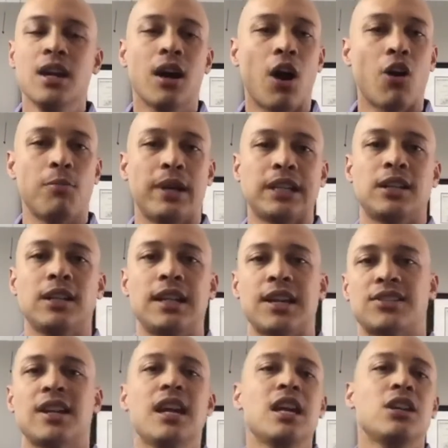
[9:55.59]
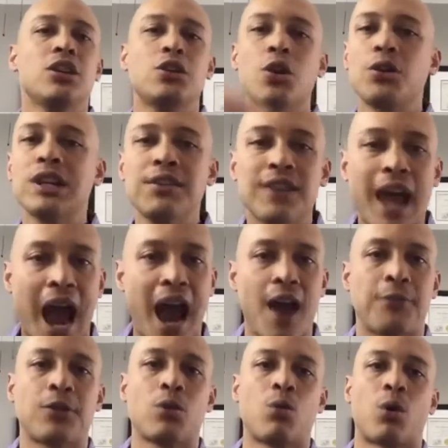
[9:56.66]
oh my goodness, you don't even
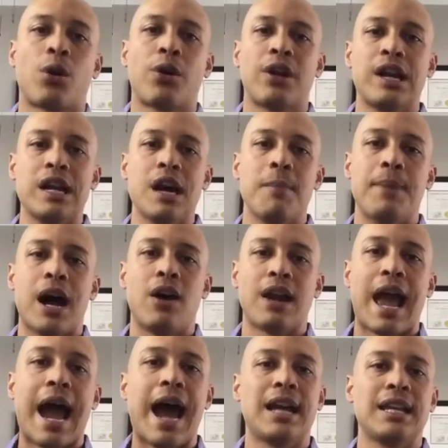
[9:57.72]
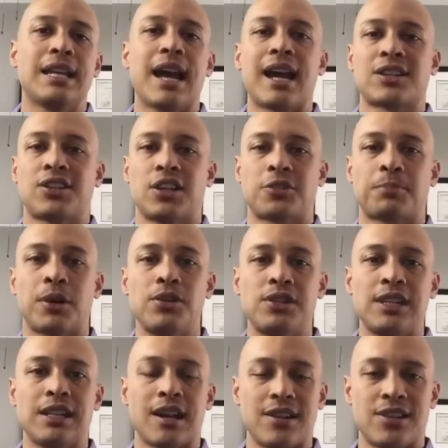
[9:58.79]
have to worry about adding excess
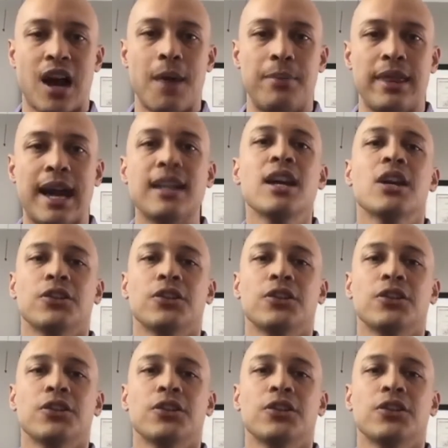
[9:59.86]
protein on top of that.